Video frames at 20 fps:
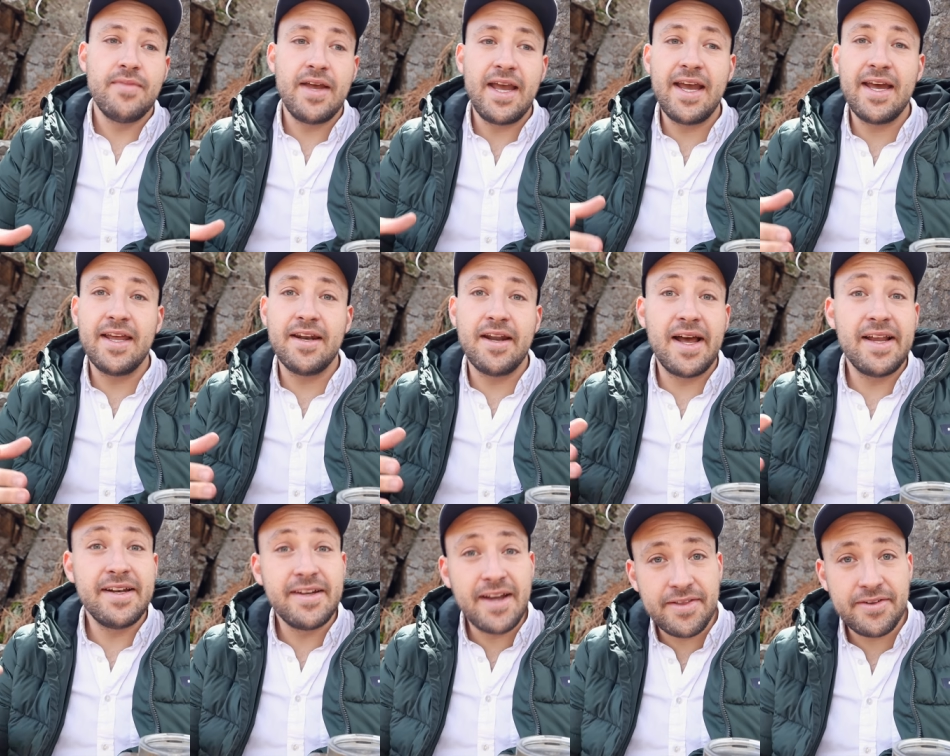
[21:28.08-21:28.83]
And
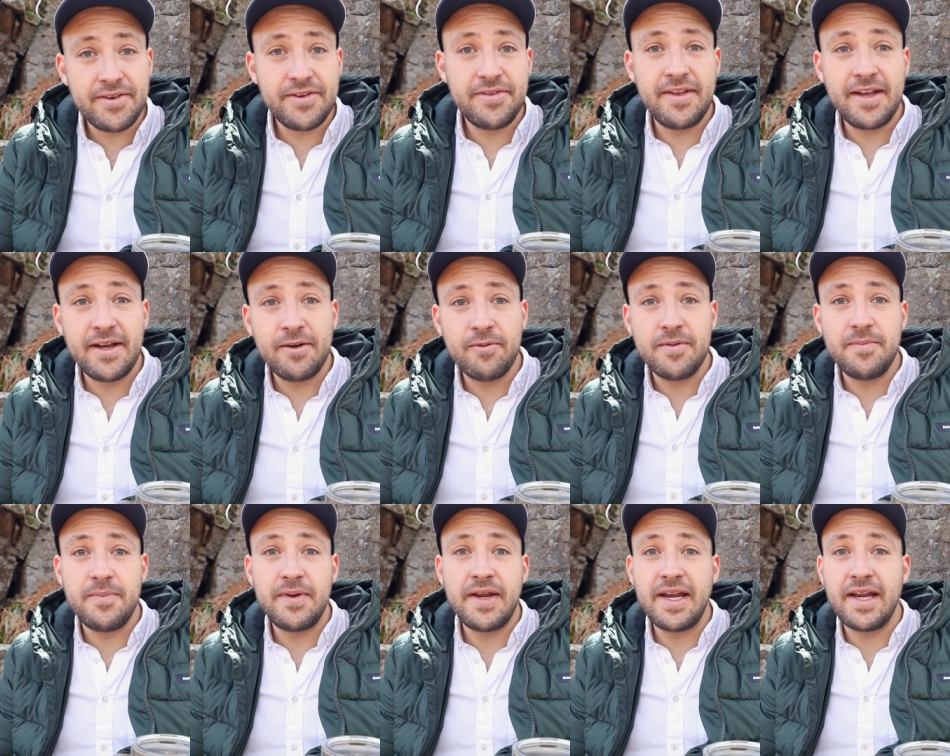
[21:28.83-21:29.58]
another thing
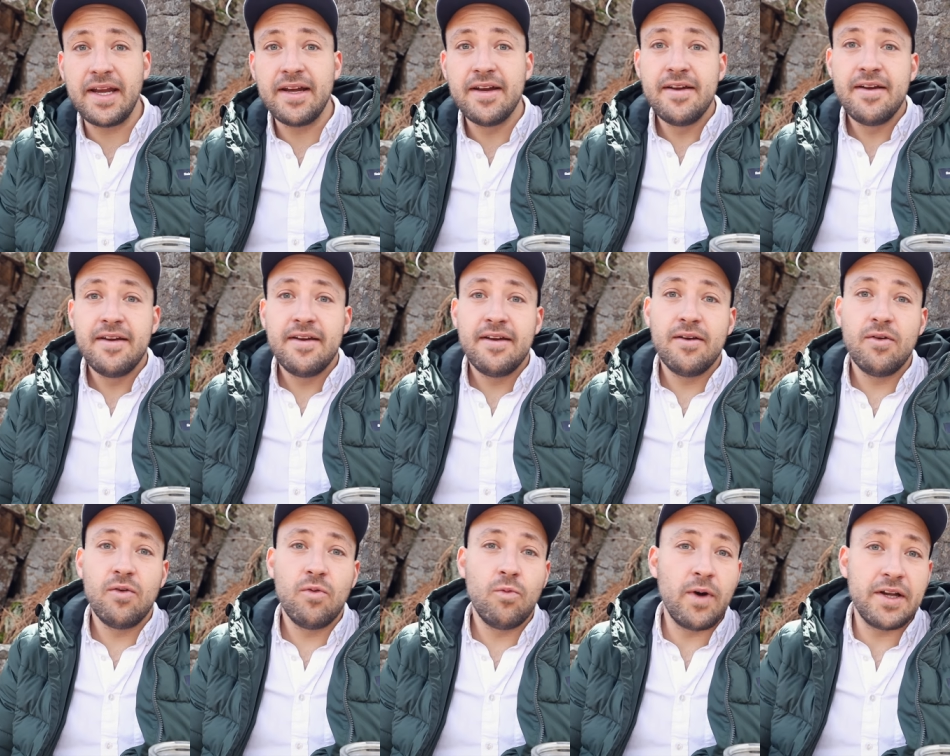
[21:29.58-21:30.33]
would be
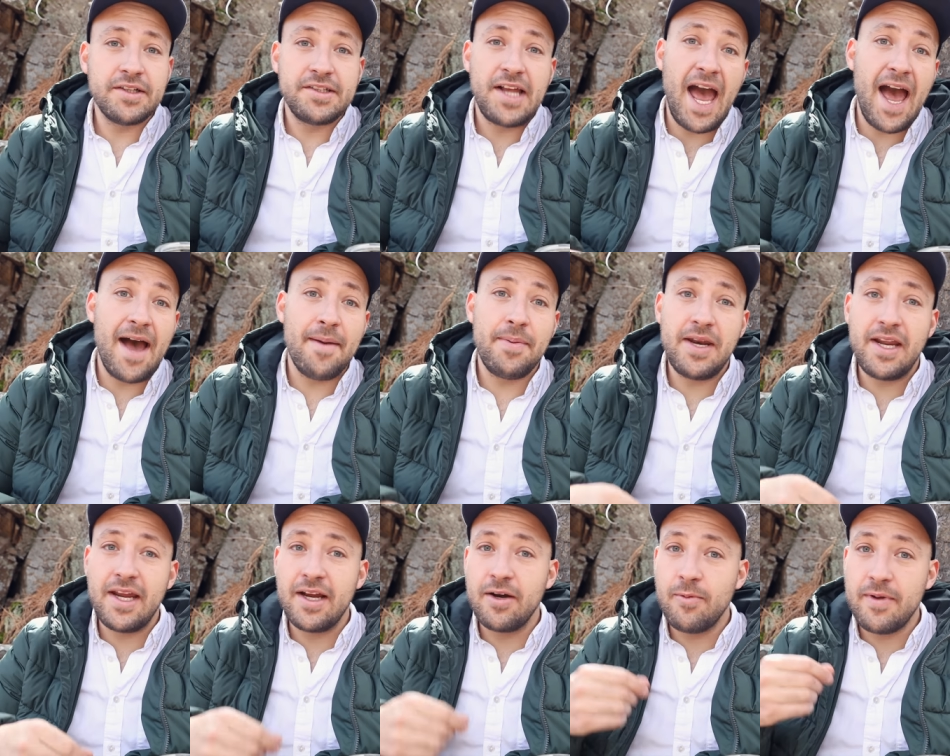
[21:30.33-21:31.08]
what's
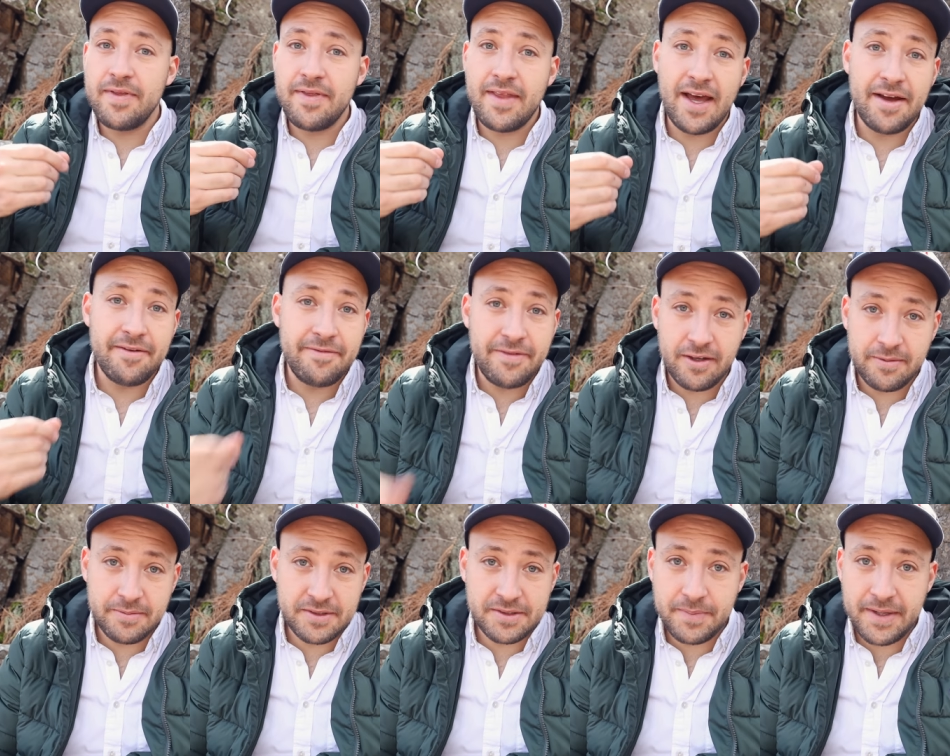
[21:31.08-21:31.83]
happening when that
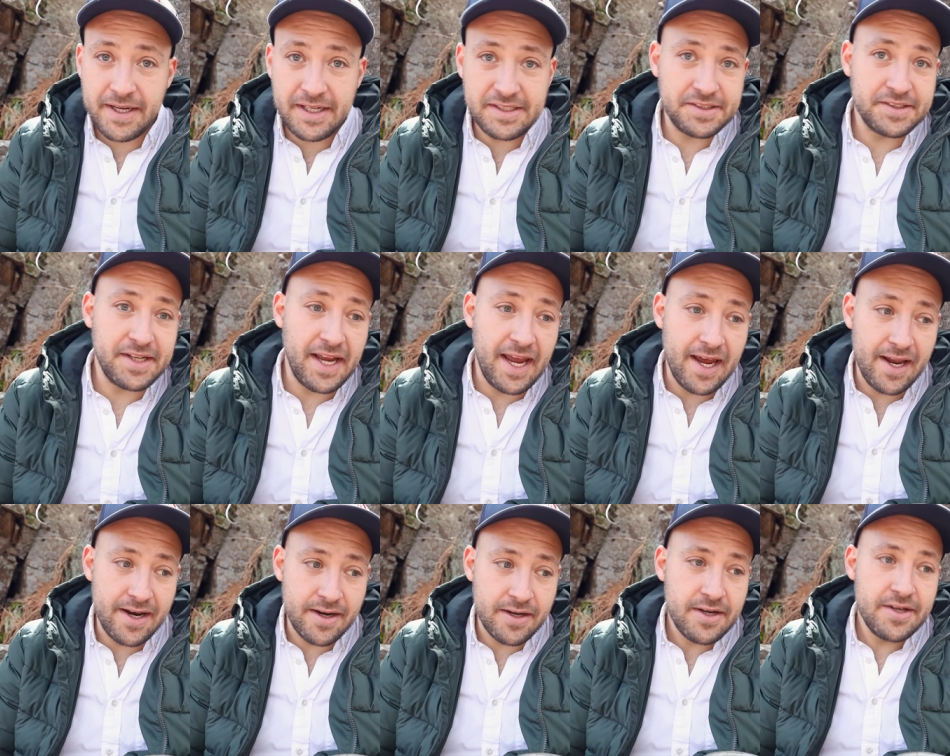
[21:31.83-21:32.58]
film is being
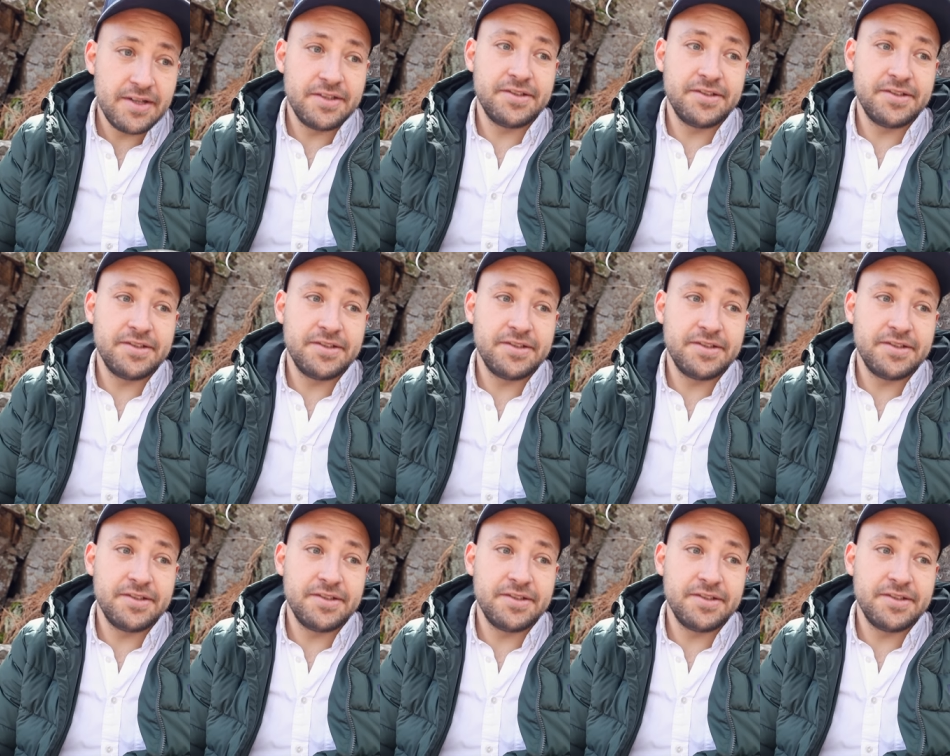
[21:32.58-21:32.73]
scanned.